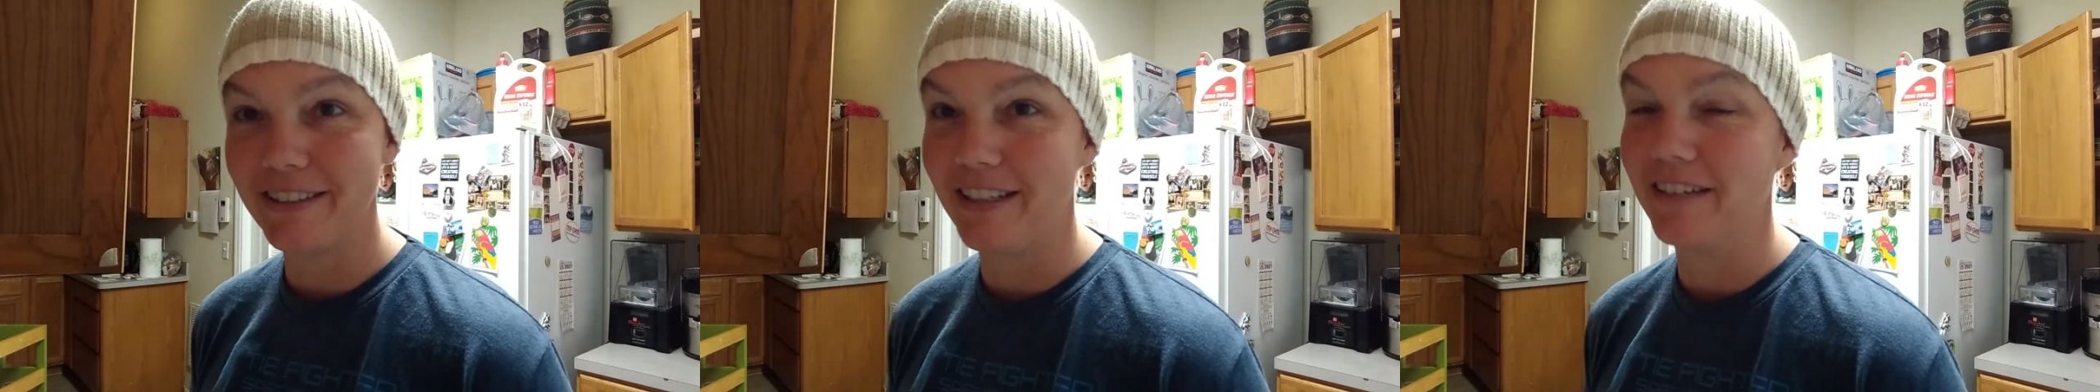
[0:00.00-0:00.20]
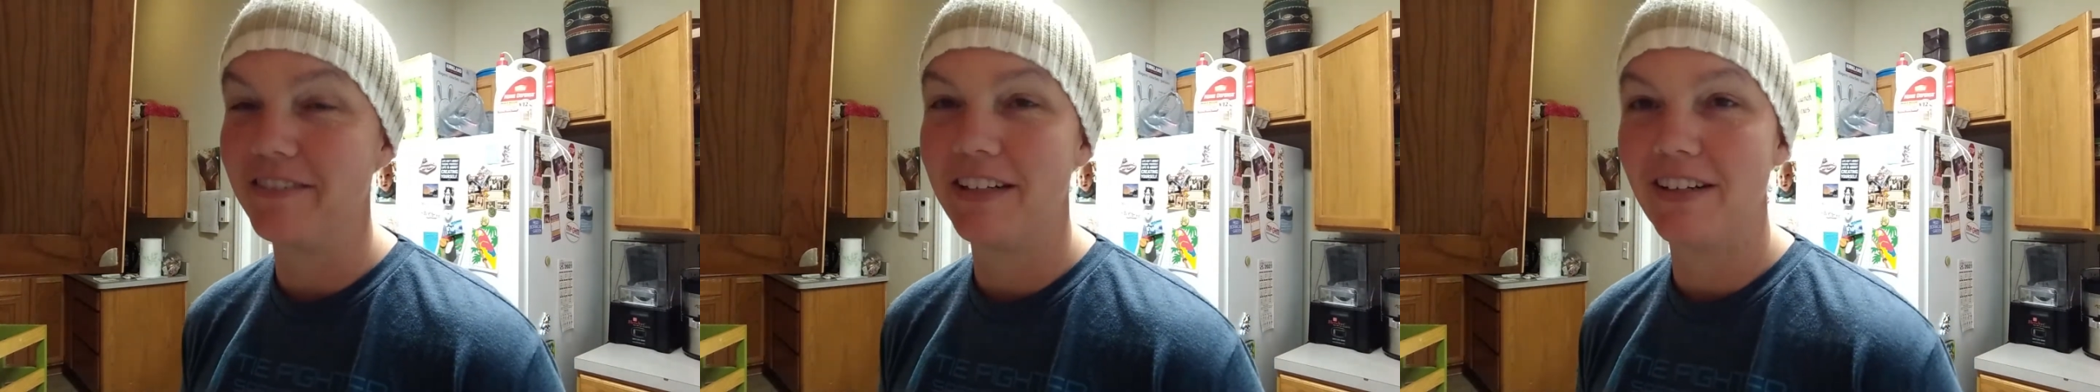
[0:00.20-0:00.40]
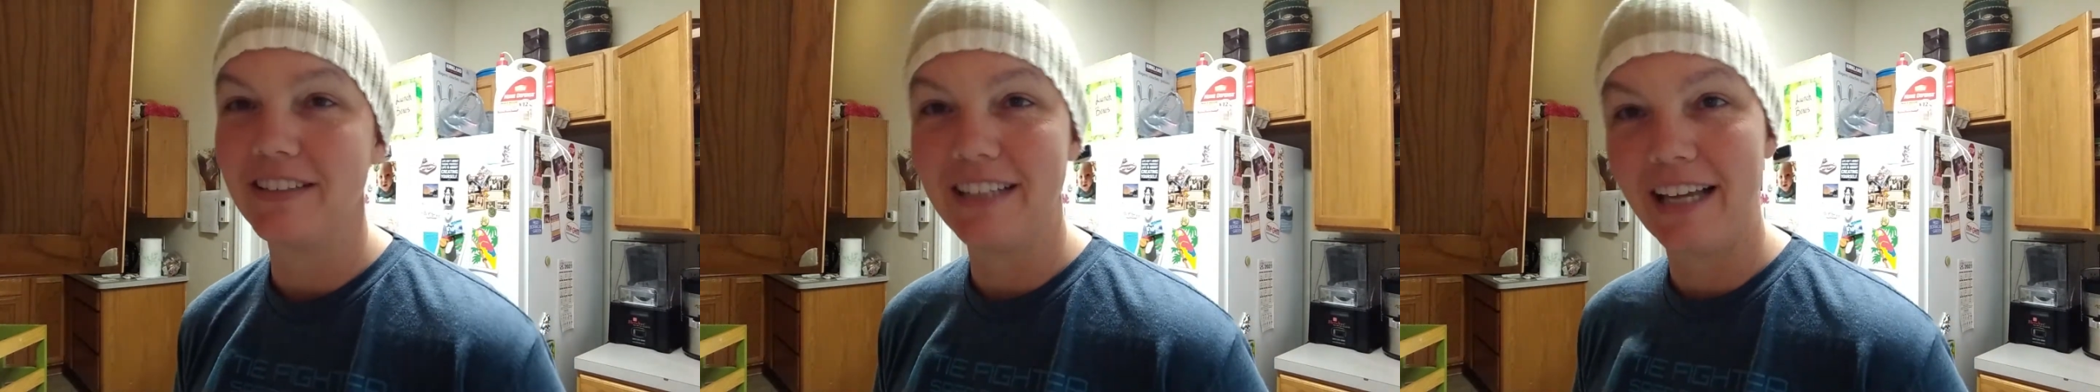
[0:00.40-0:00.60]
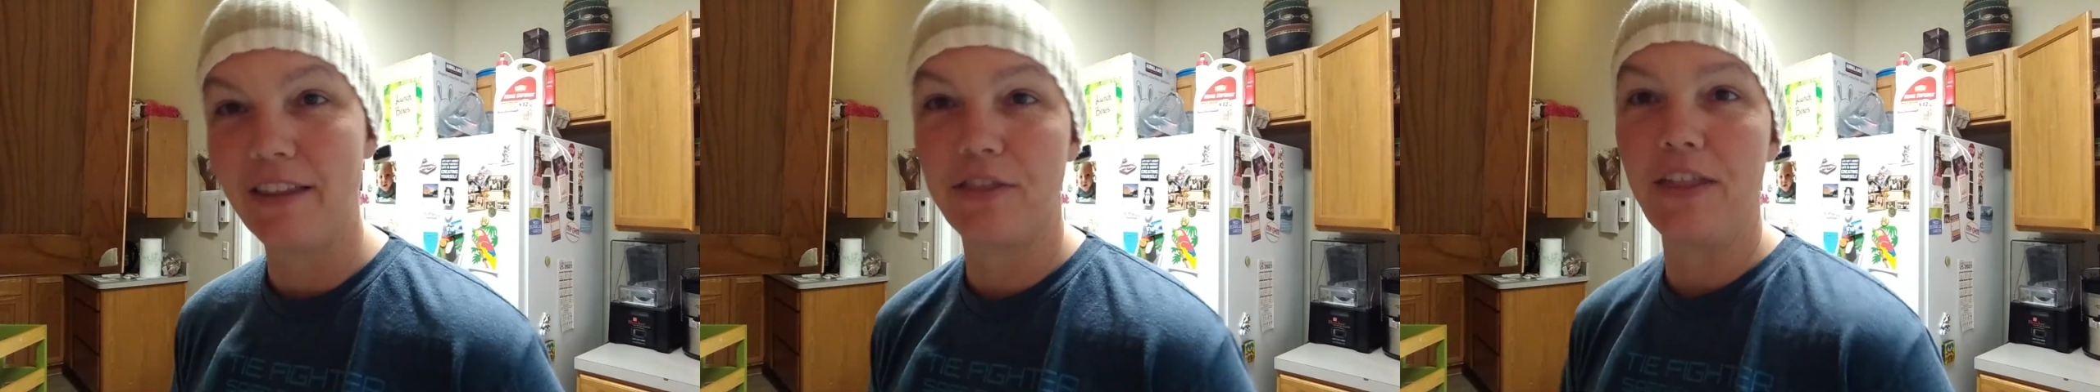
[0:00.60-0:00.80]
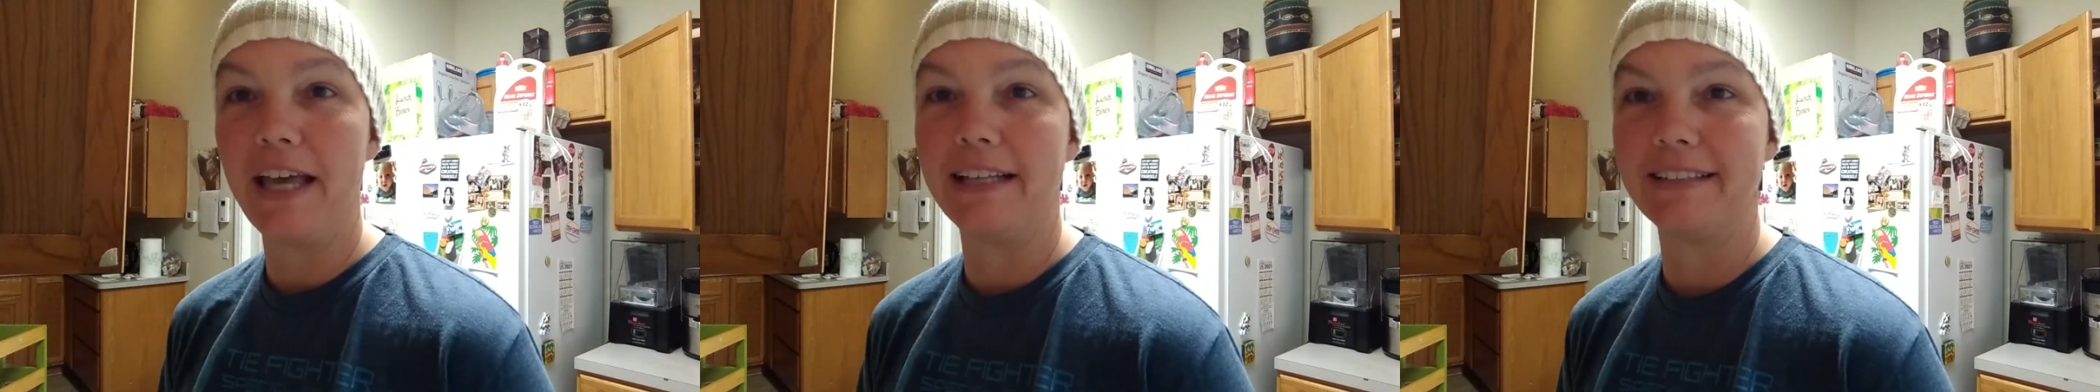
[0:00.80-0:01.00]
stuff, and I was
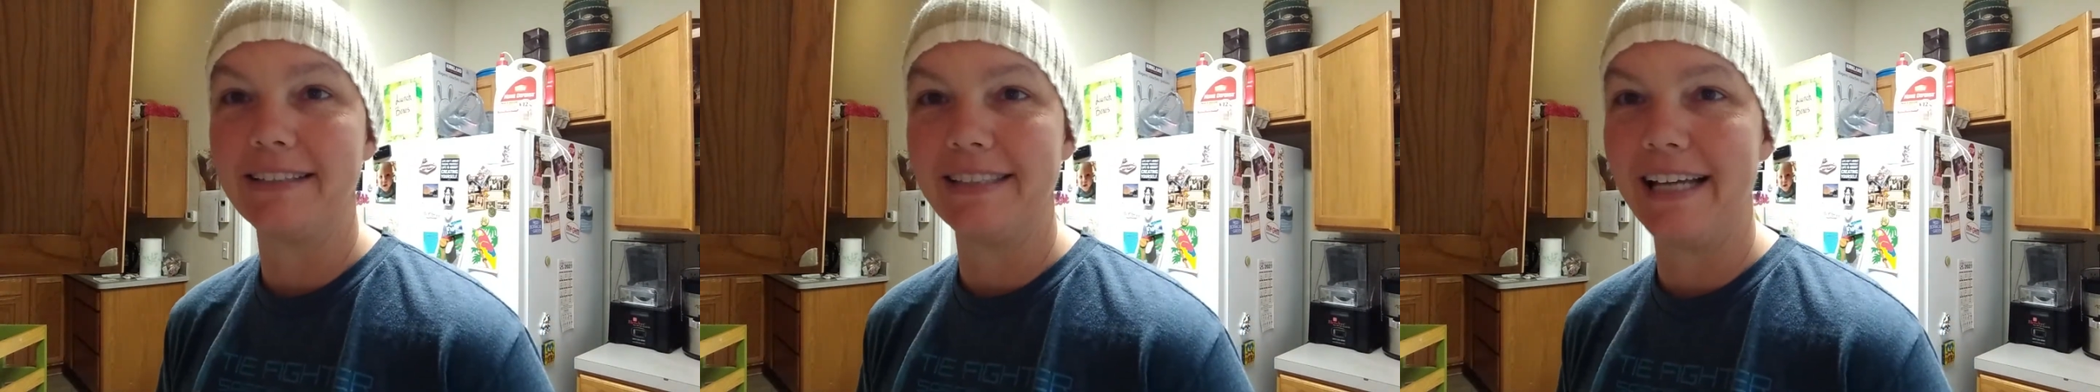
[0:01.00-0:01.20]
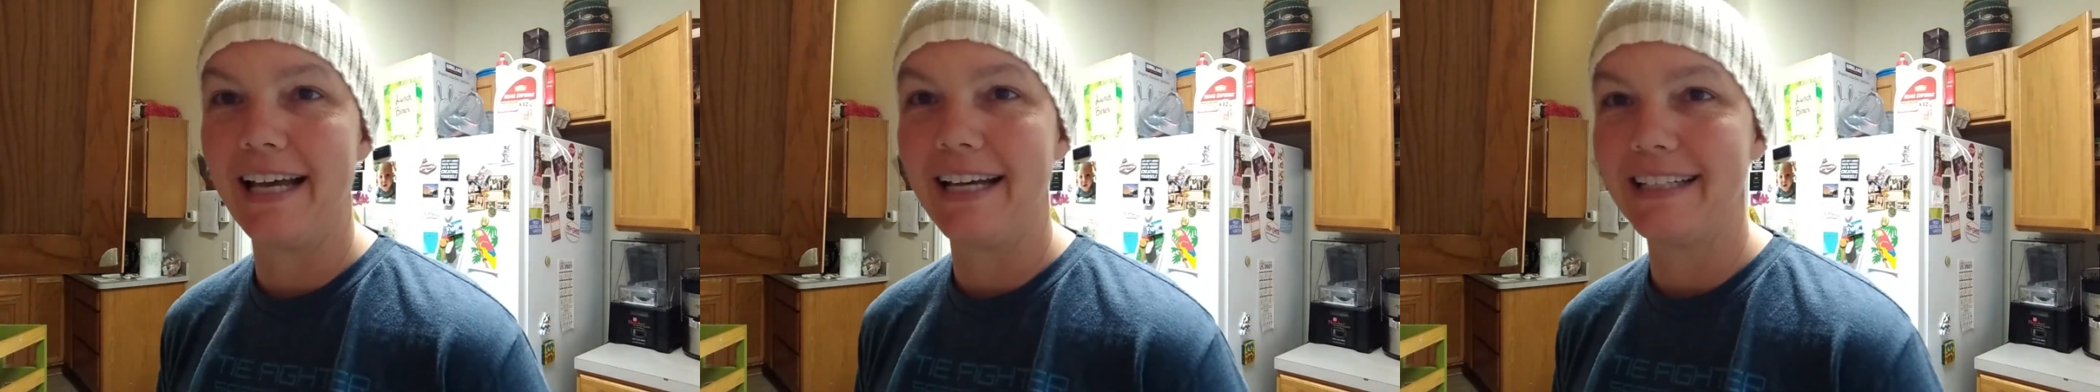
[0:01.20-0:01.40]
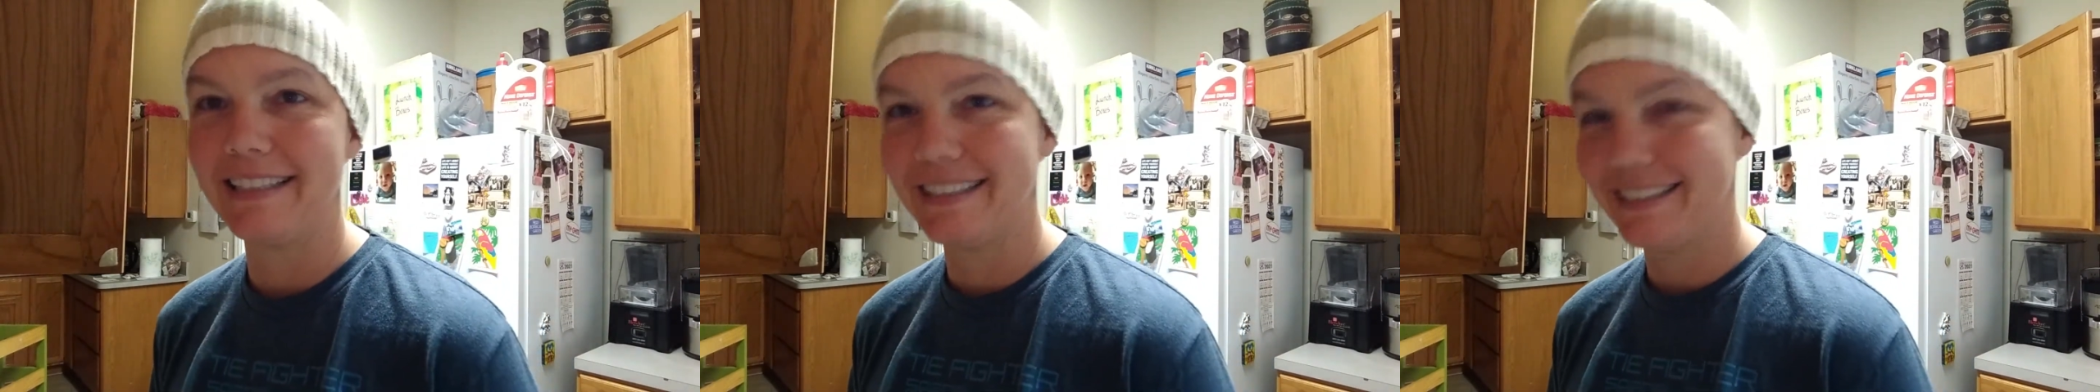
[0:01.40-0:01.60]
like, thanks, Dad.